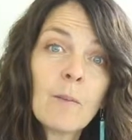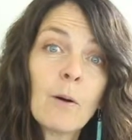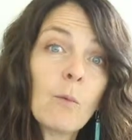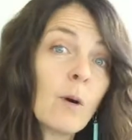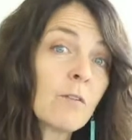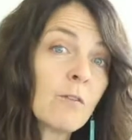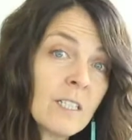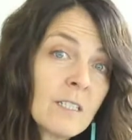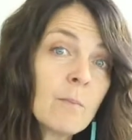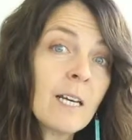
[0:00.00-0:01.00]
But what
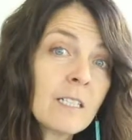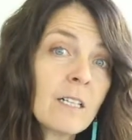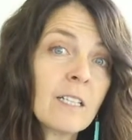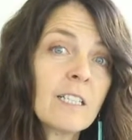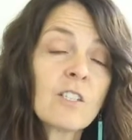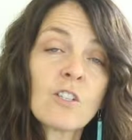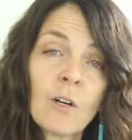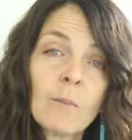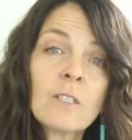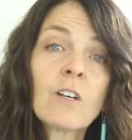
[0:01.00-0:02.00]
fundamentally
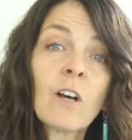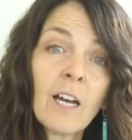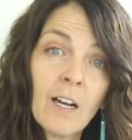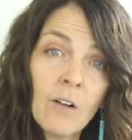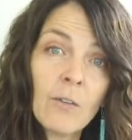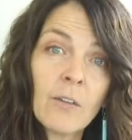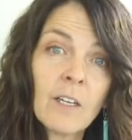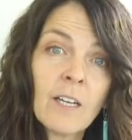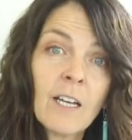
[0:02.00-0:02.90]
determines our health